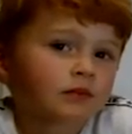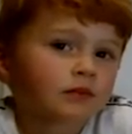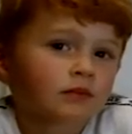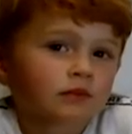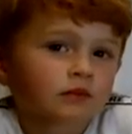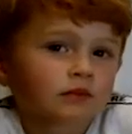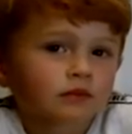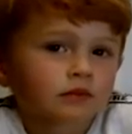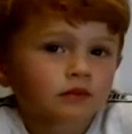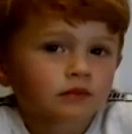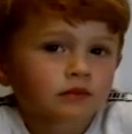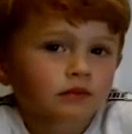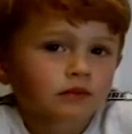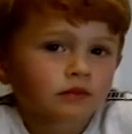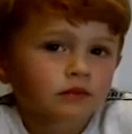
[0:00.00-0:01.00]

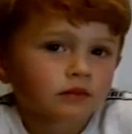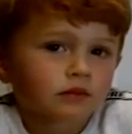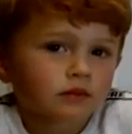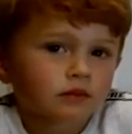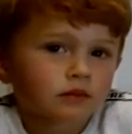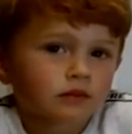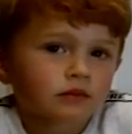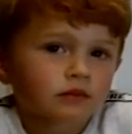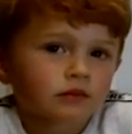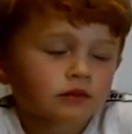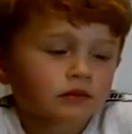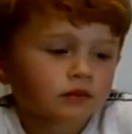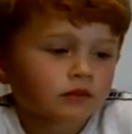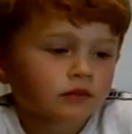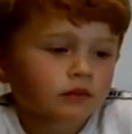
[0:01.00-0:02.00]

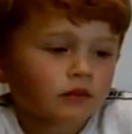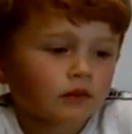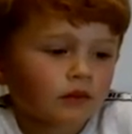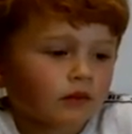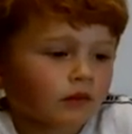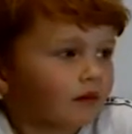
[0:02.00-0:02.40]
[no speech]